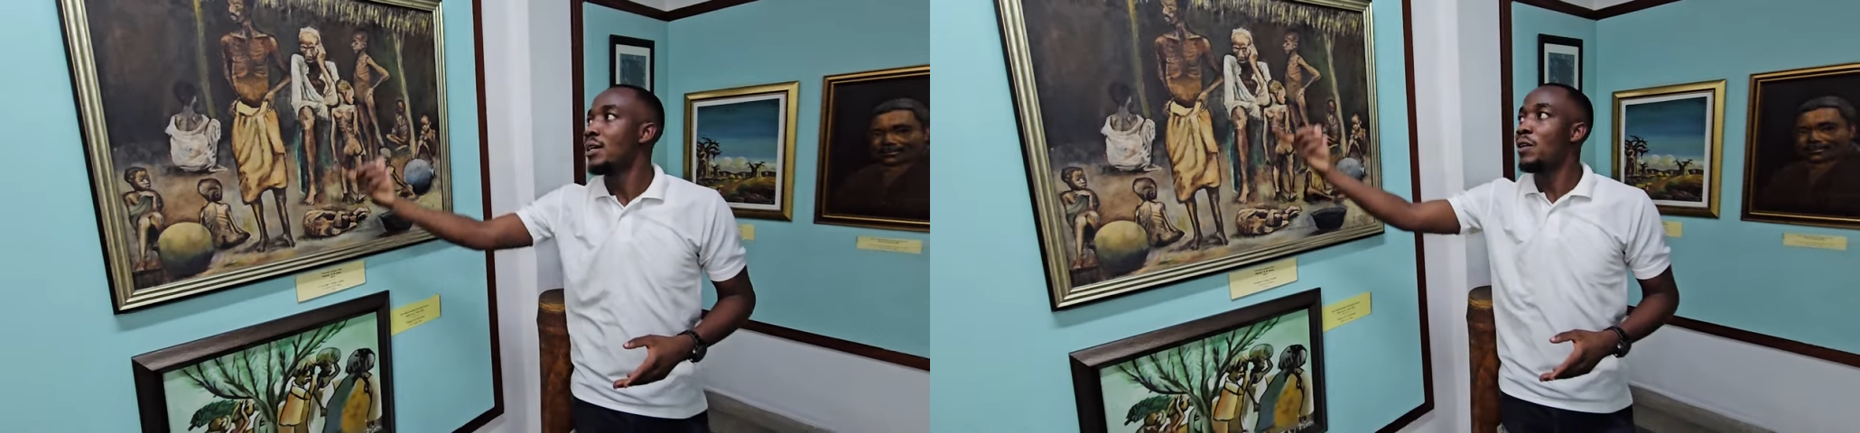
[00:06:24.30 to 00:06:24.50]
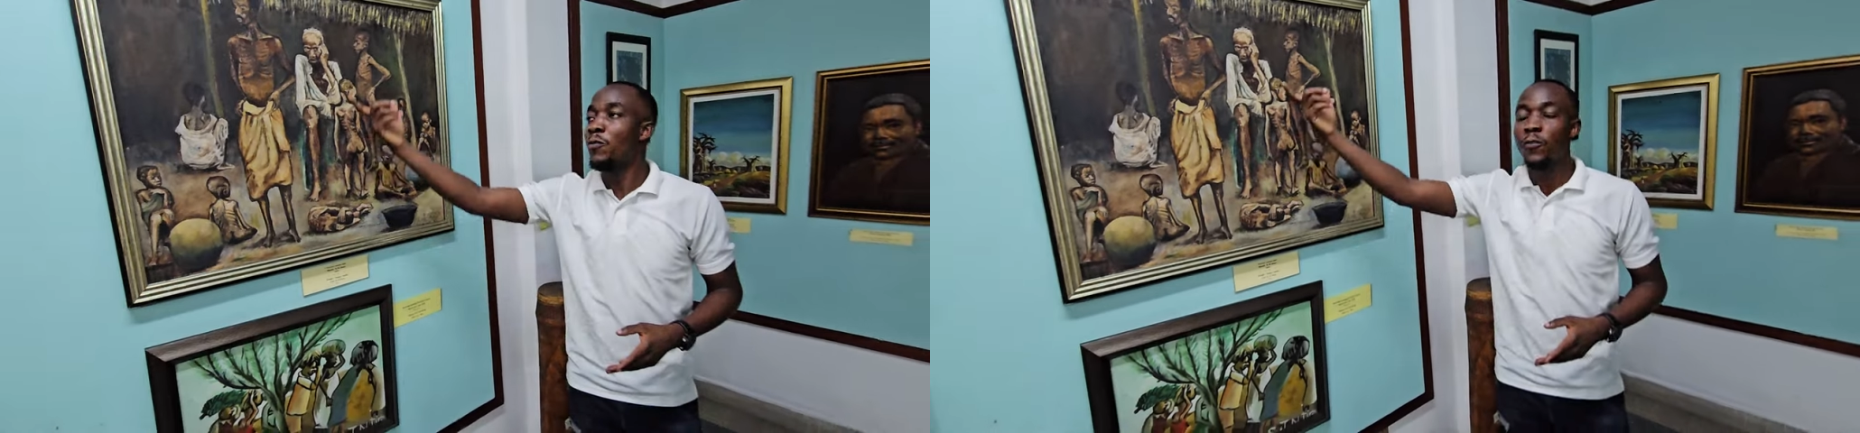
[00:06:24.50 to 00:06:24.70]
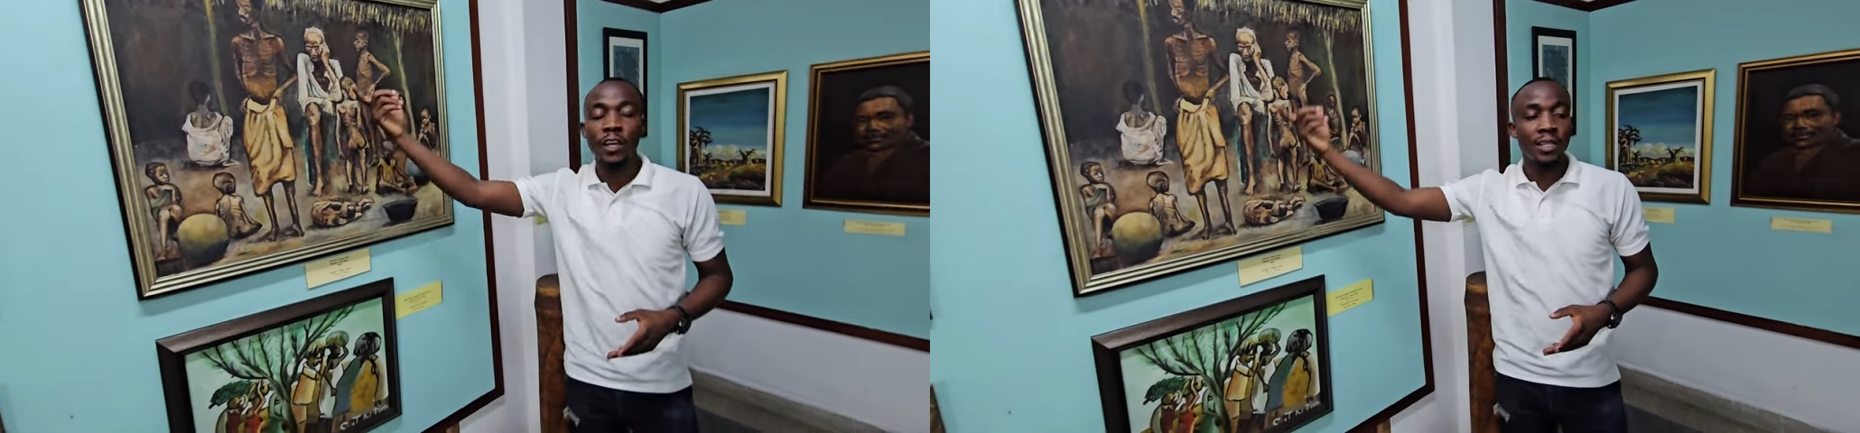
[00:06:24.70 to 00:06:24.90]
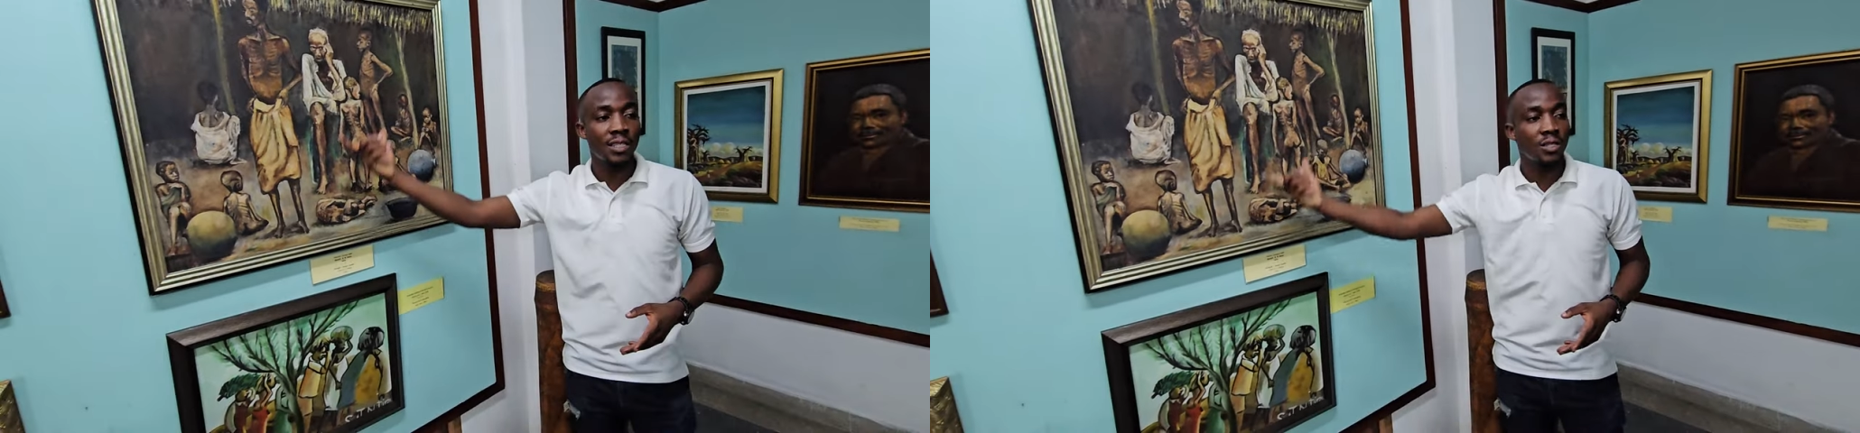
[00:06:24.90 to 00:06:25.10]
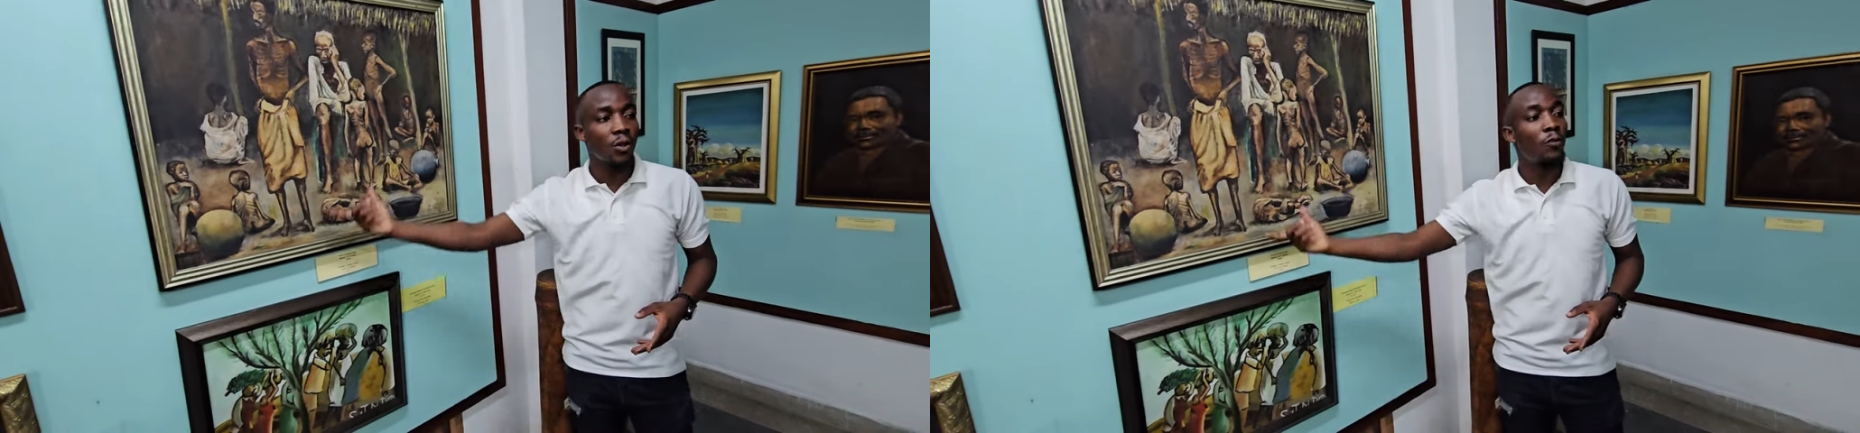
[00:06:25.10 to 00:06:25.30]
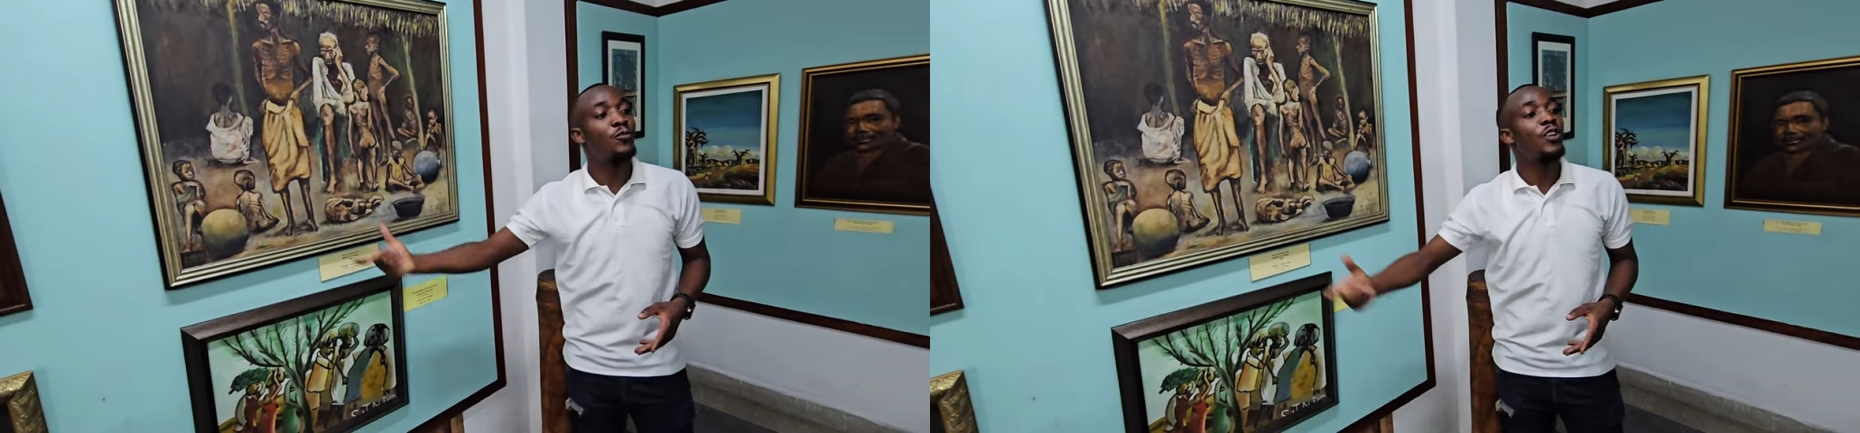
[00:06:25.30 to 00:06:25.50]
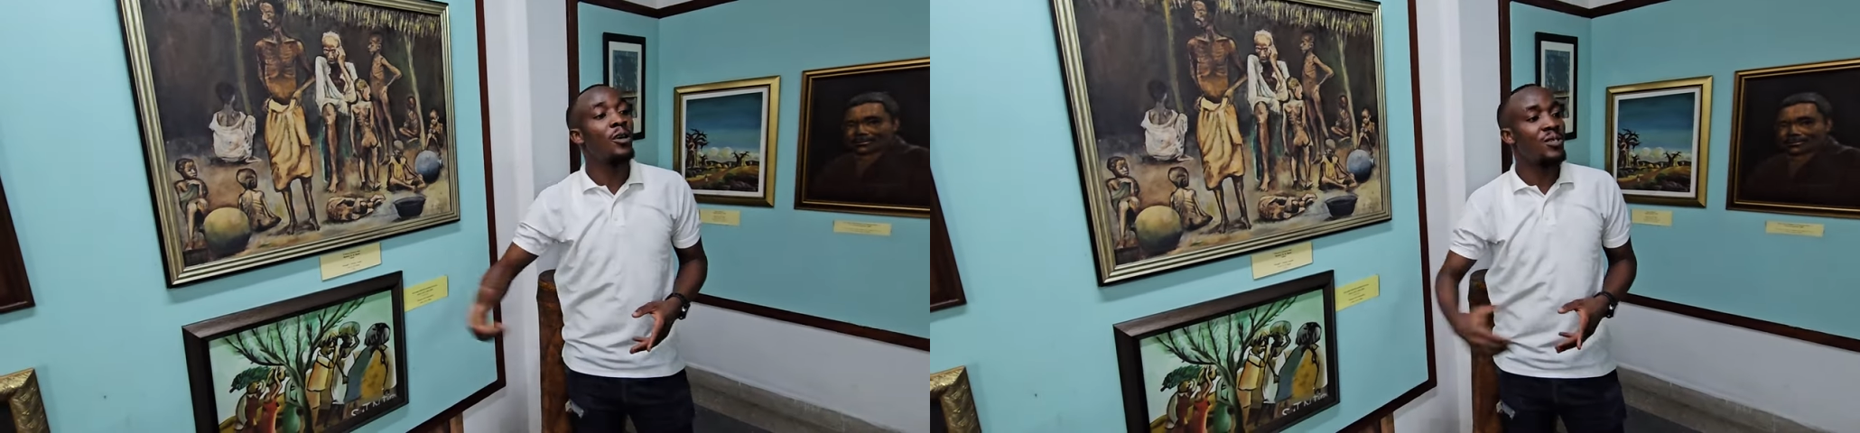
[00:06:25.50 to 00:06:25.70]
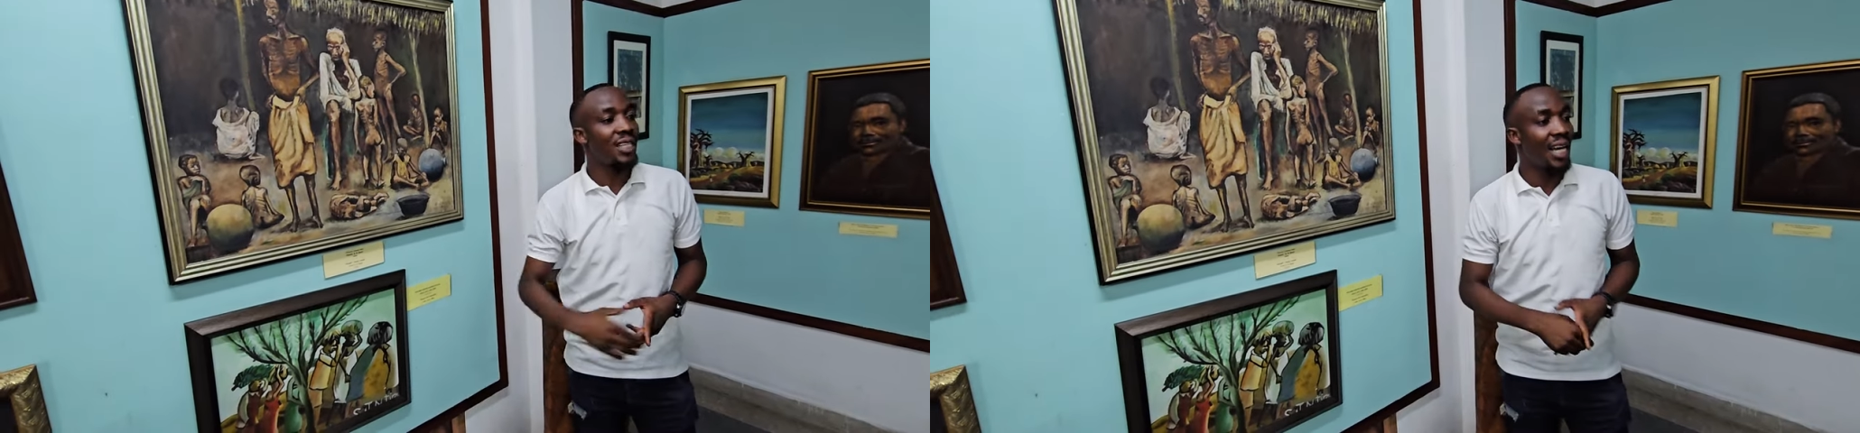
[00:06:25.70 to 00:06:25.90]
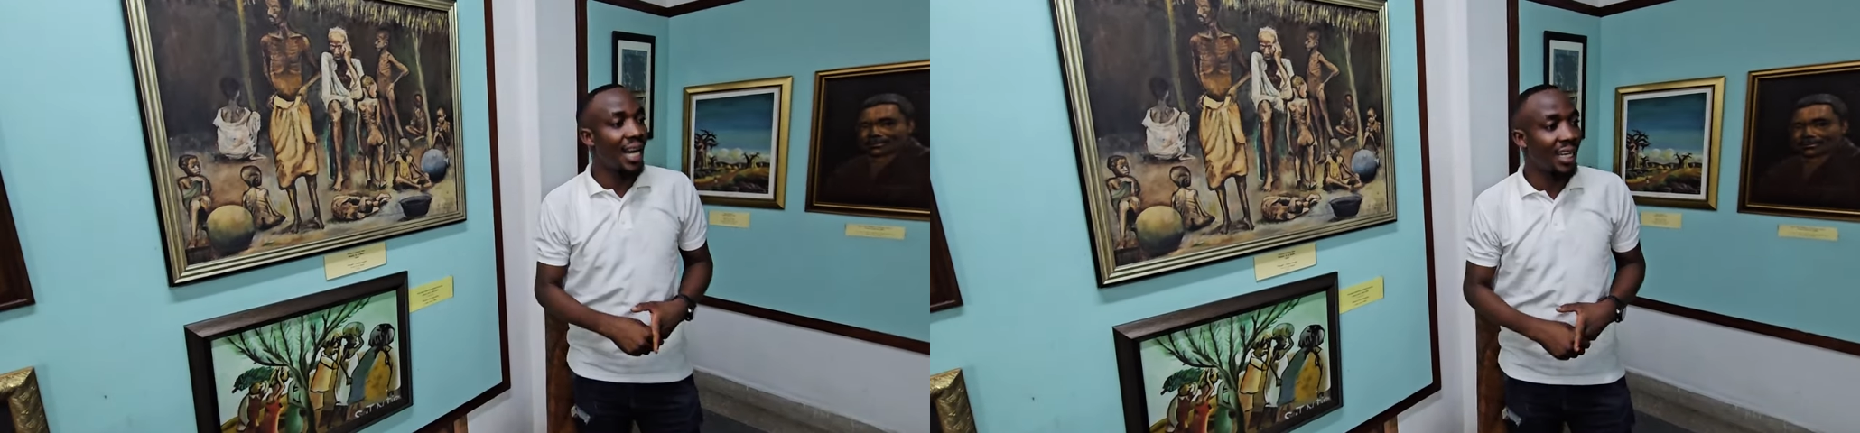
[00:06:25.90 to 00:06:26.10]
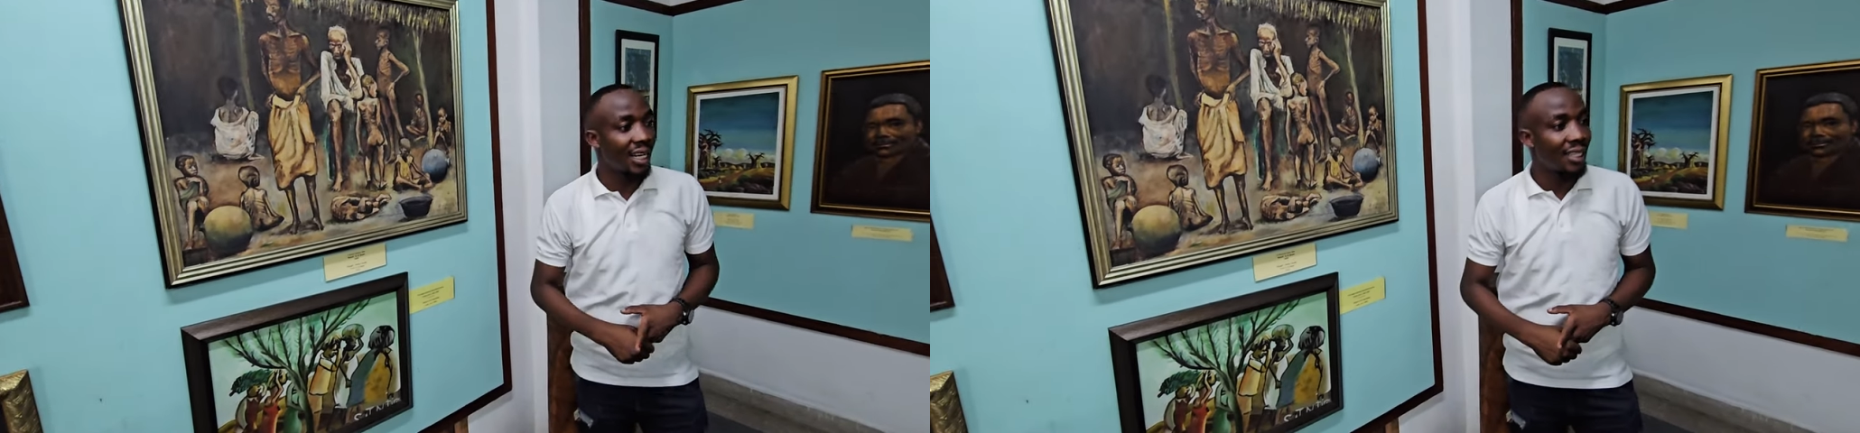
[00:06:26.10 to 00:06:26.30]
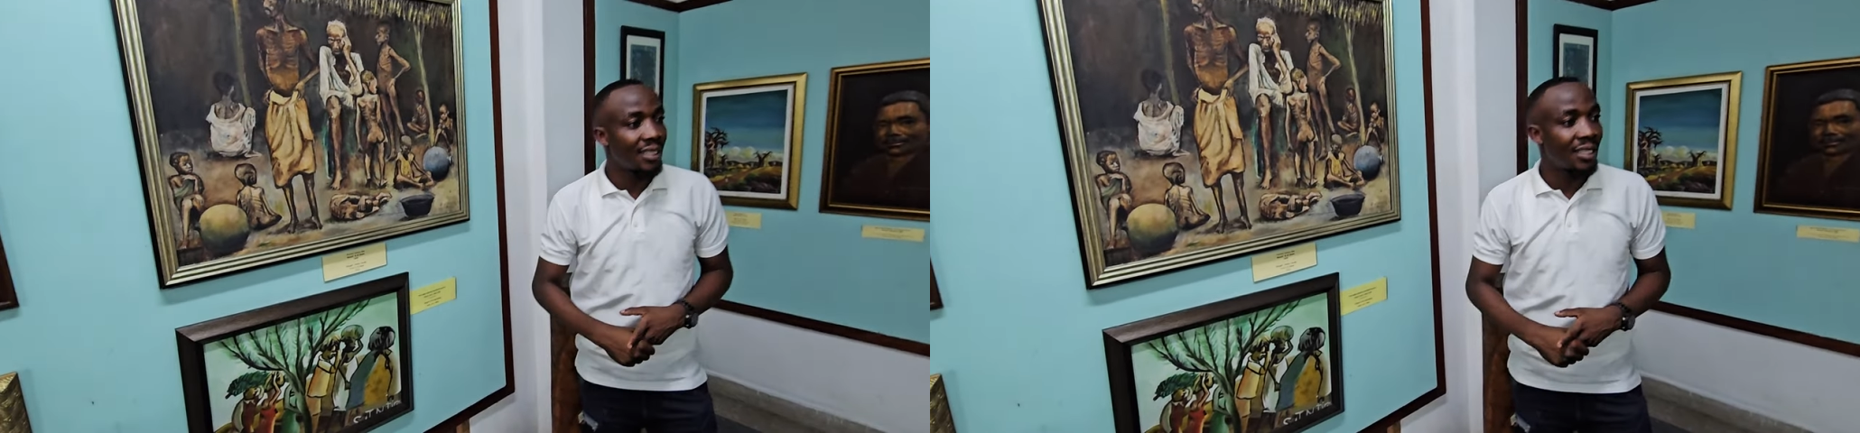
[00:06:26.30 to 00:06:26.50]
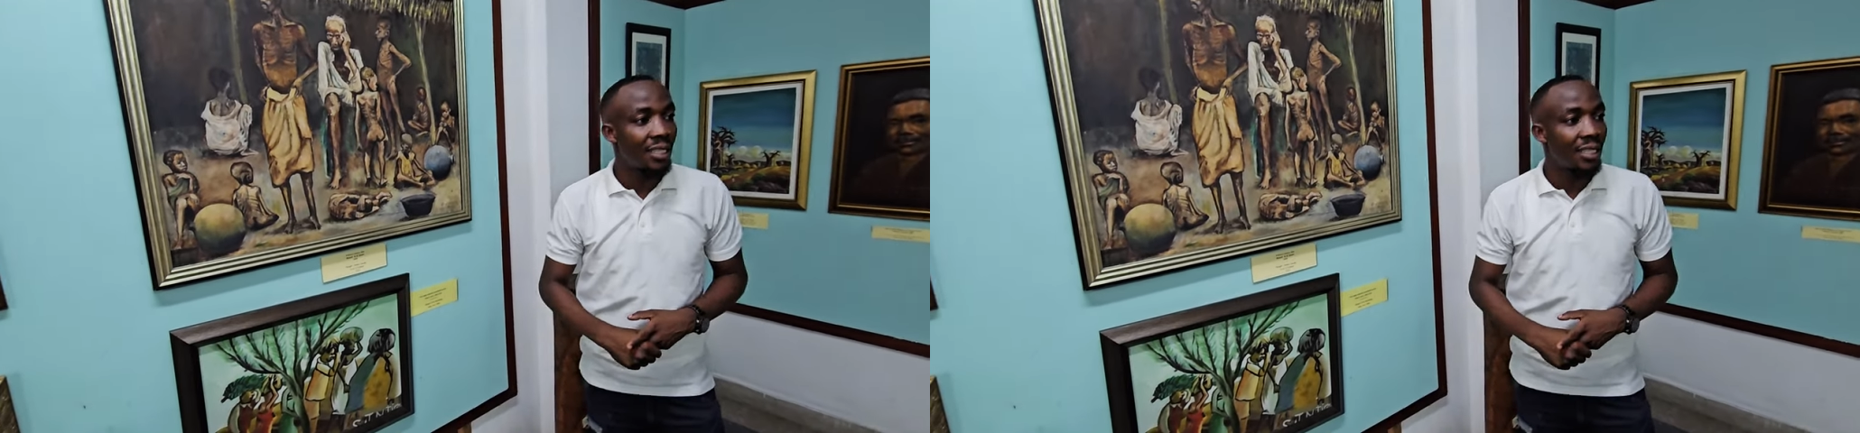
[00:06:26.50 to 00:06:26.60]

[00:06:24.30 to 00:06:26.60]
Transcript: effects of drought and hunger.